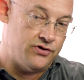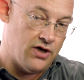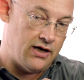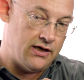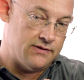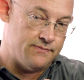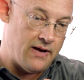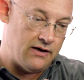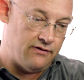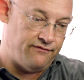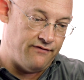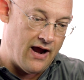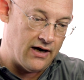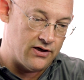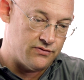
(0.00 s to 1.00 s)
The Chinese
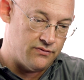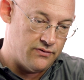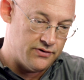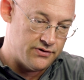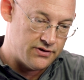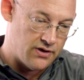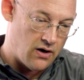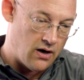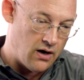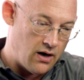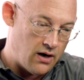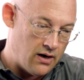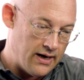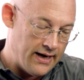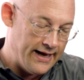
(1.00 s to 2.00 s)
manufacturers
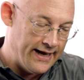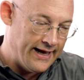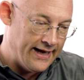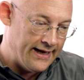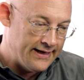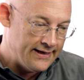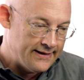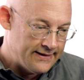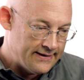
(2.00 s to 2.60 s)
are uh,